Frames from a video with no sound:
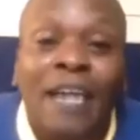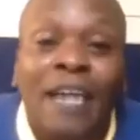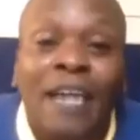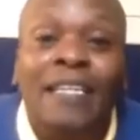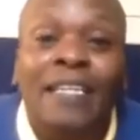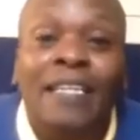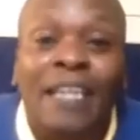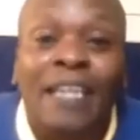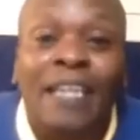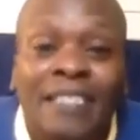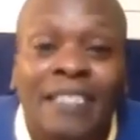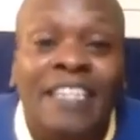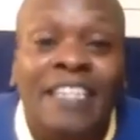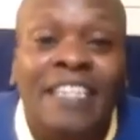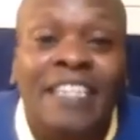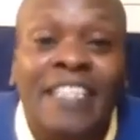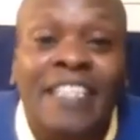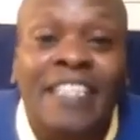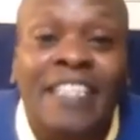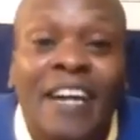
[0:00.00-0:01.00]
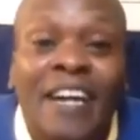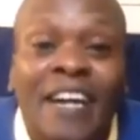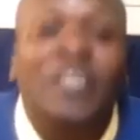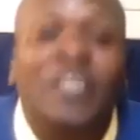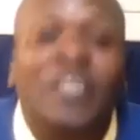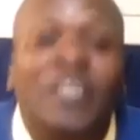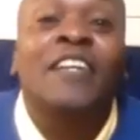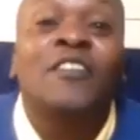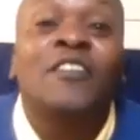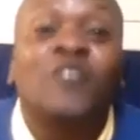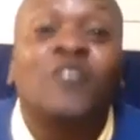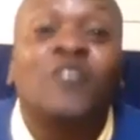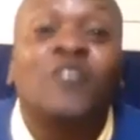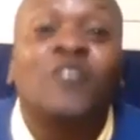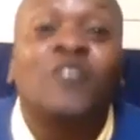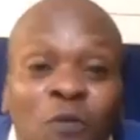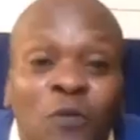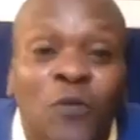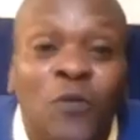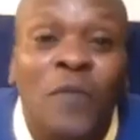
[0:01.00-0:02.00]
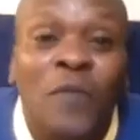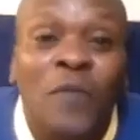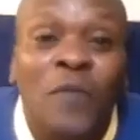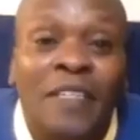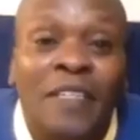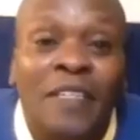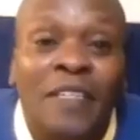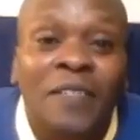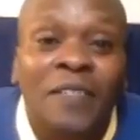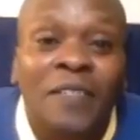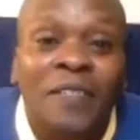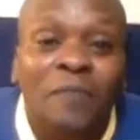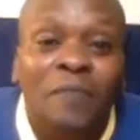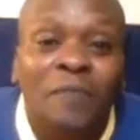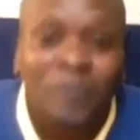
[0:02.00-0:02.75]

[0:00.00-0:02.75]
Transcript: a lectern in the house. No woman. Hmm.